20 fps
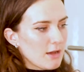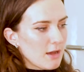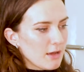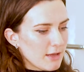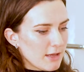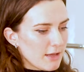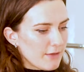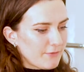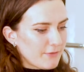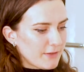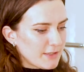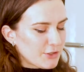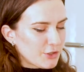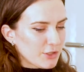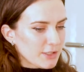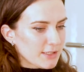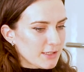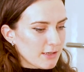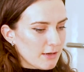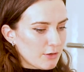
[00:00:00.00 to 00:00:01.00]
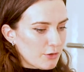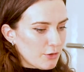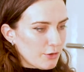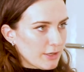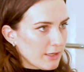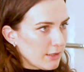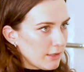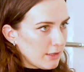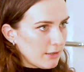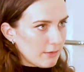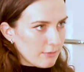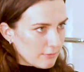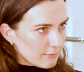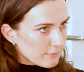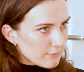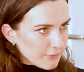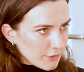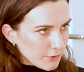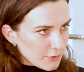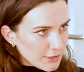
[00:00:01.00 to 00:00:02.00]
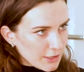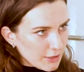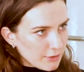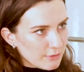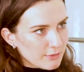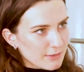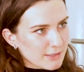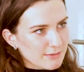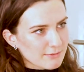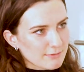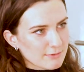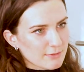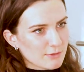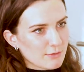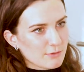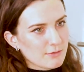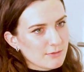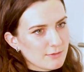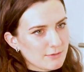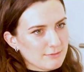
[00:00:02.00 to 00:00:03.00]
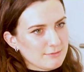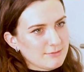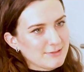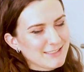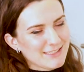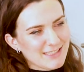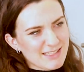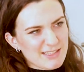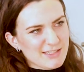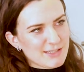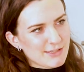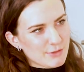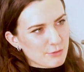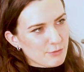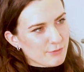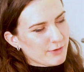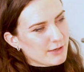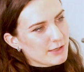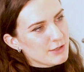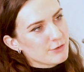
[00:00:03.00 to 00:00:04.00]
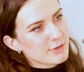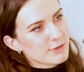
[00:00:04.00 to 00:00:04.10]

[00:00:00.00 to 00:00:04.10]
if it's just a cookie photo, it's just not very